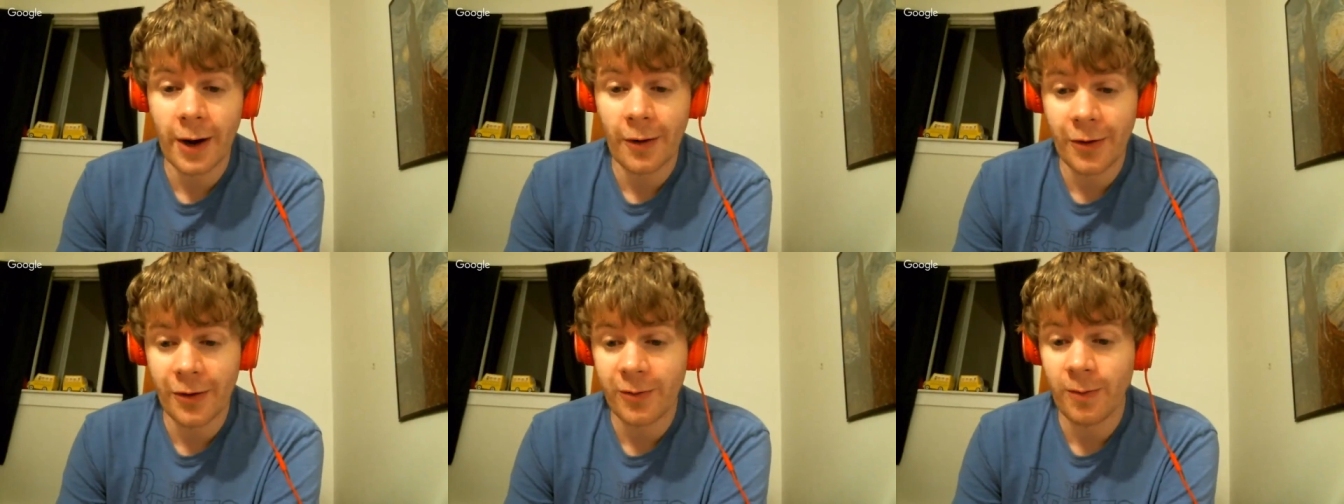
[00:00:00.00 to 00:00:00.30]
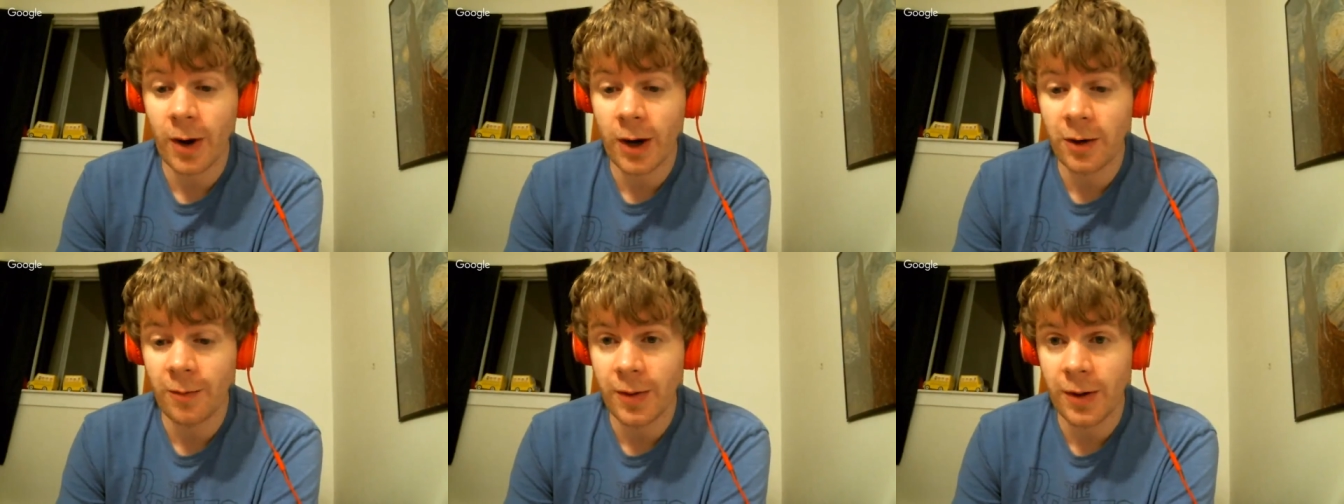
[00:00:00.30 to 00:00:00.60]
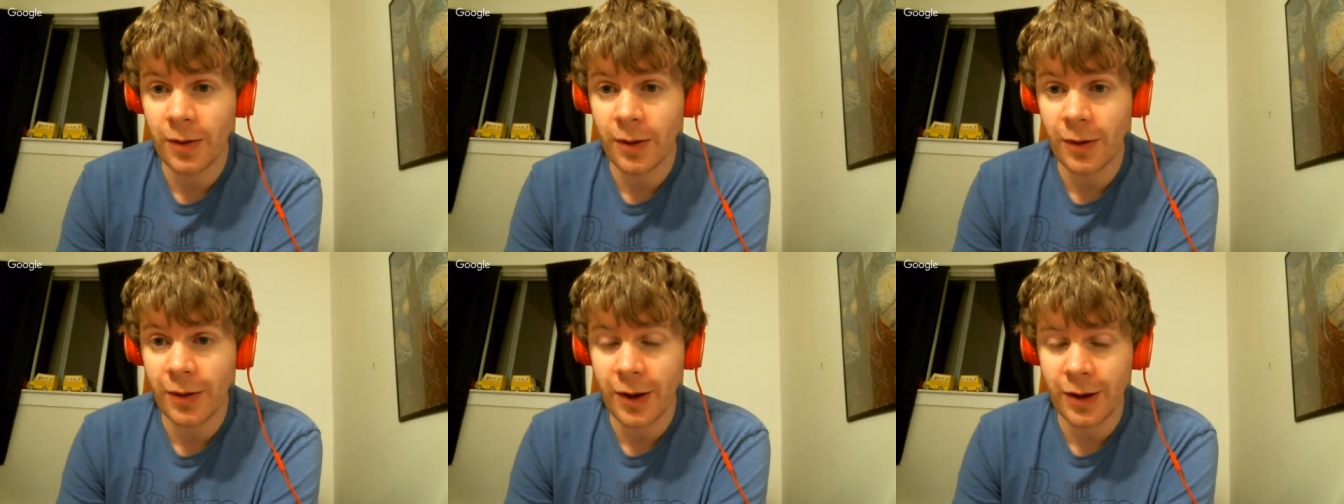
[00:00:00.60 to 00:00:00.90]
This might have been
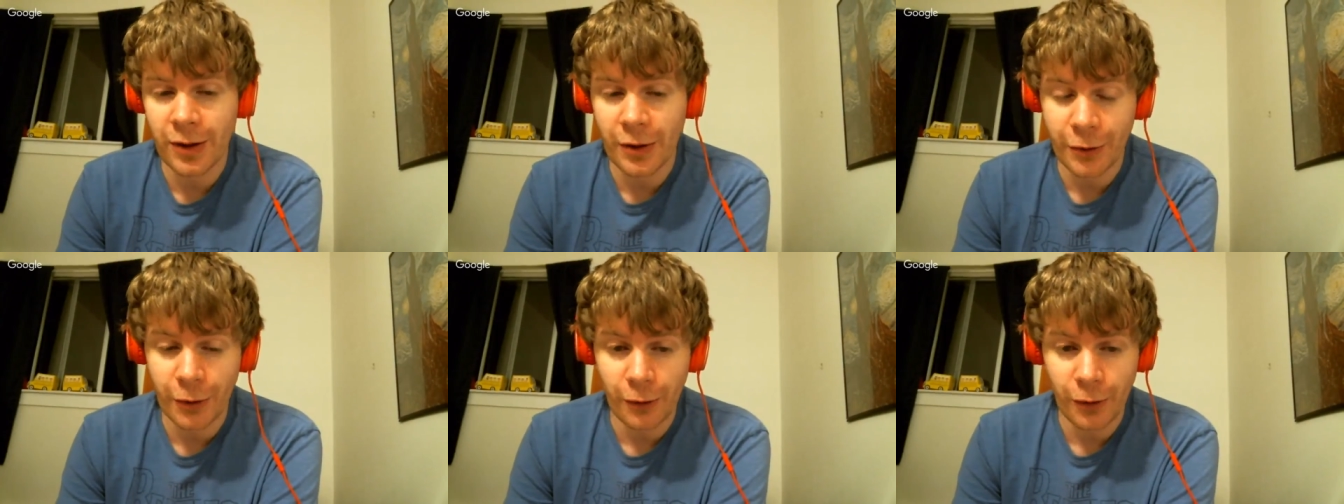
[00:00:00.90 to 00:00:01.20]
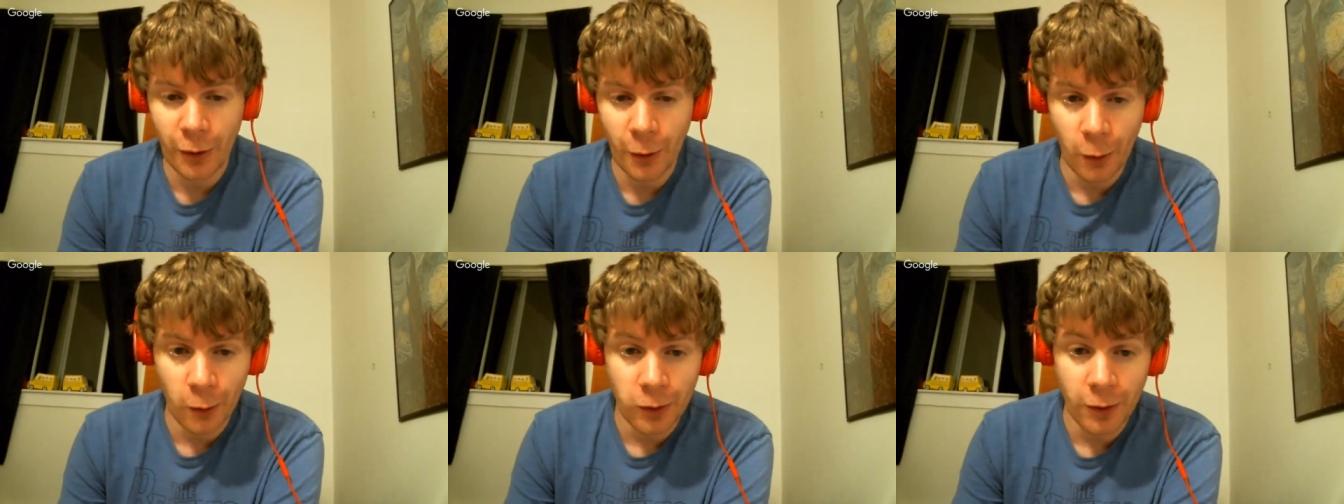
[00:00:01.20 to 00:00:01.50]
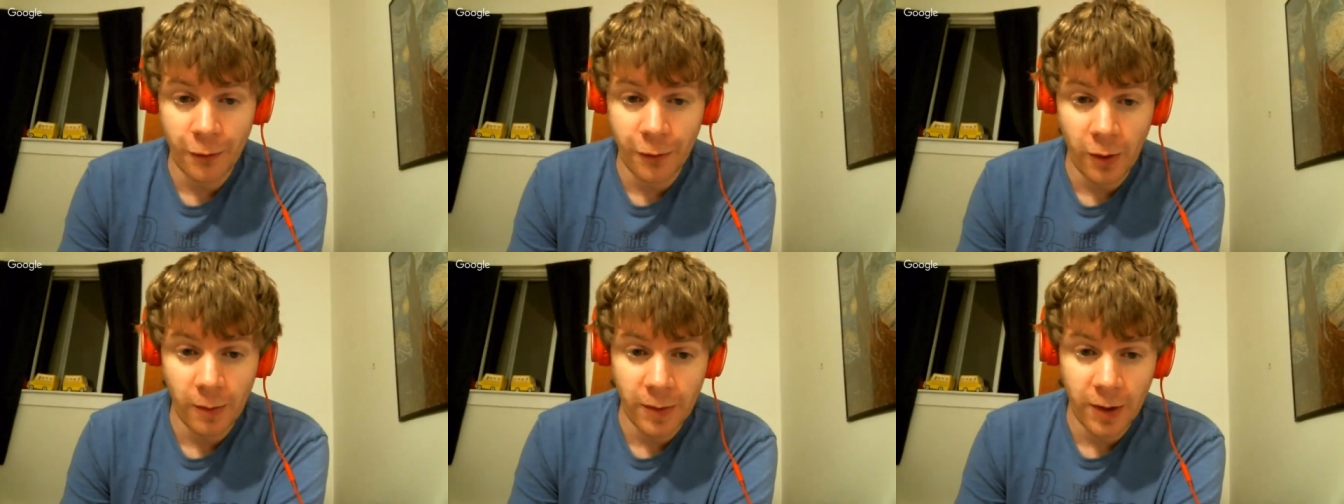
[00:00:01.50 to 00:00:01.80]
the thing that turned the corner
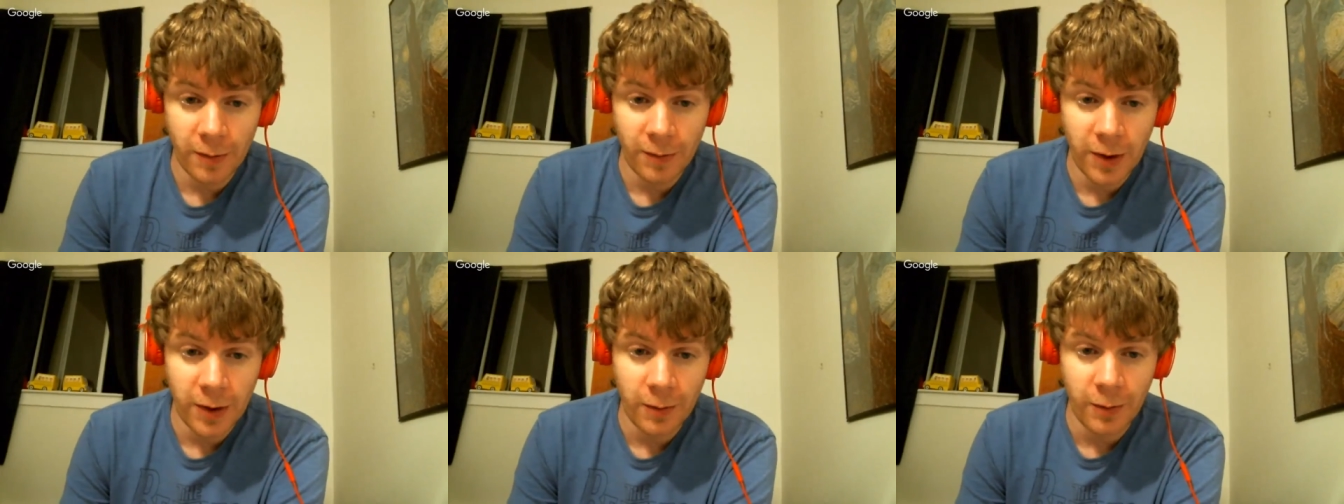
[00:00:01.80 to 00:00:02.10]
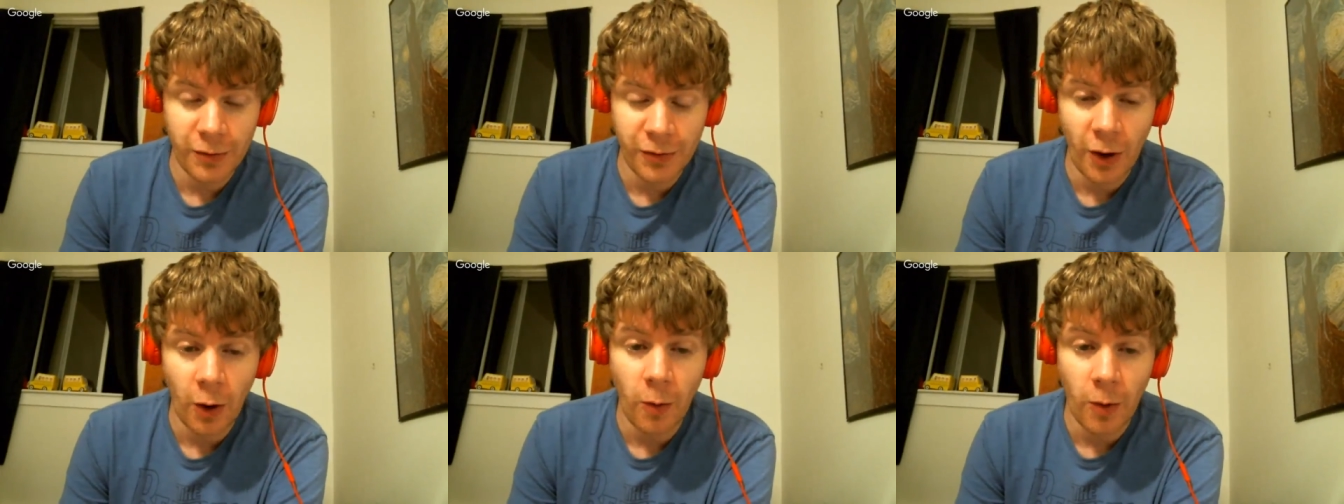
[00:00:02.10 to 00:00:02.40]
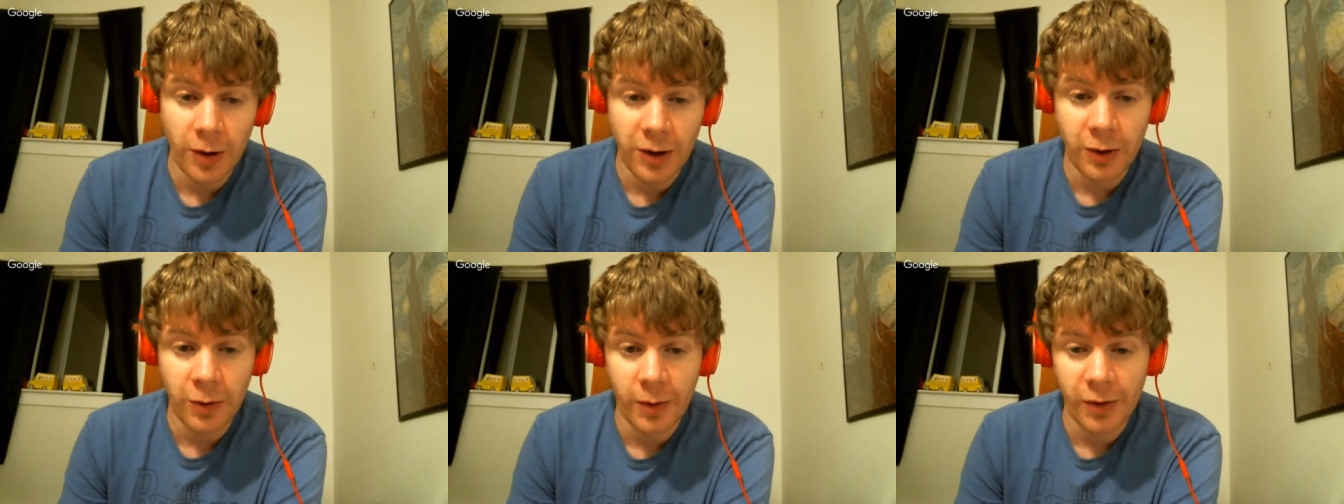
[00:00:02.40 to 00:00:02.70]
from him. He was
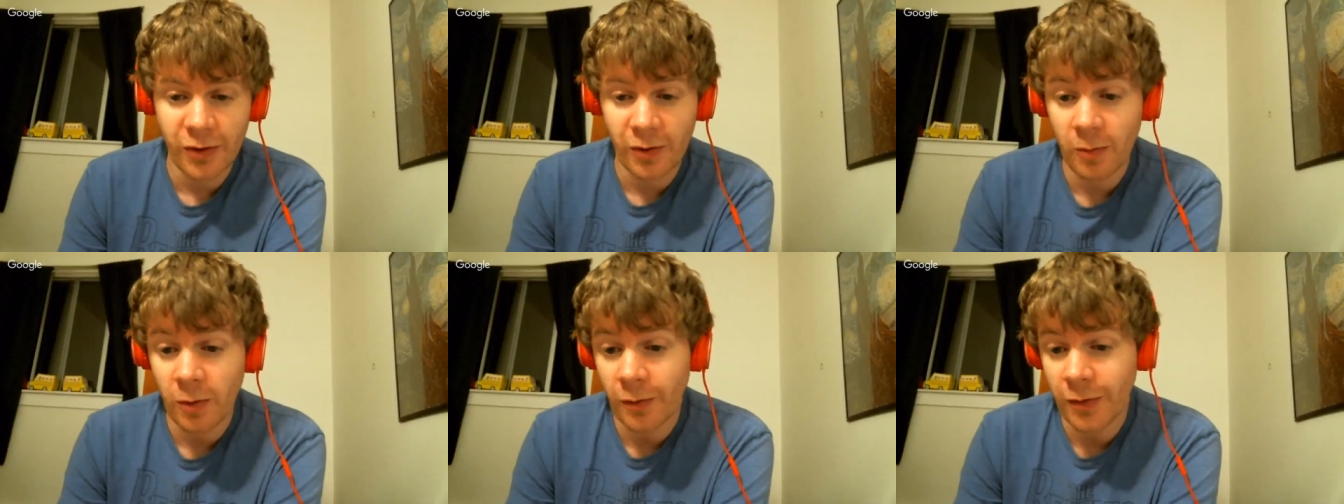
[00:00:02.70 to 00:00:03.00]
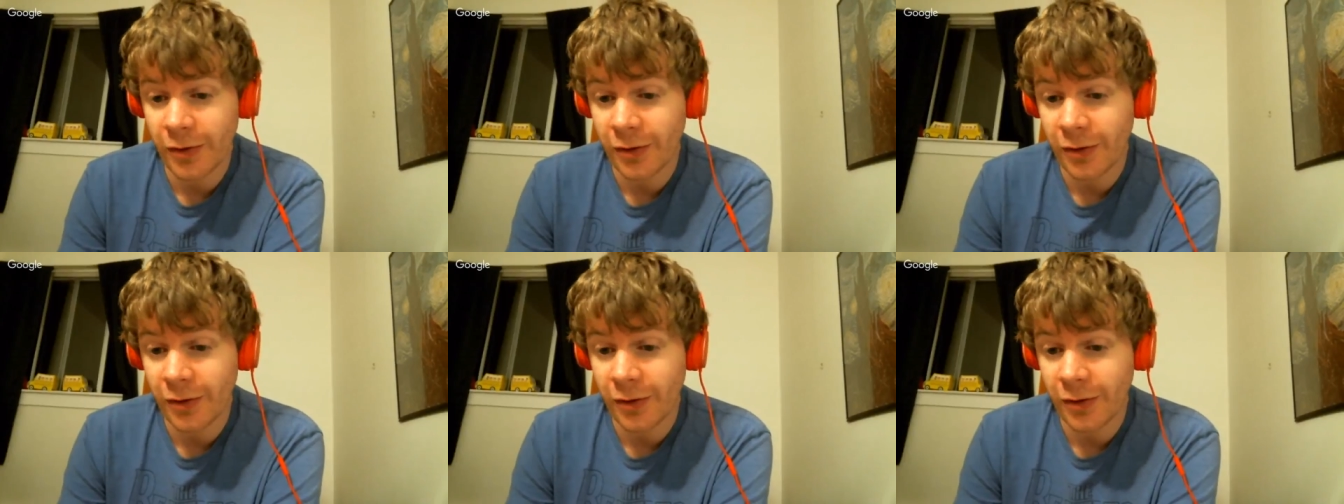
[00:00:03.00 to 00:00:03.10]
already doing some movies.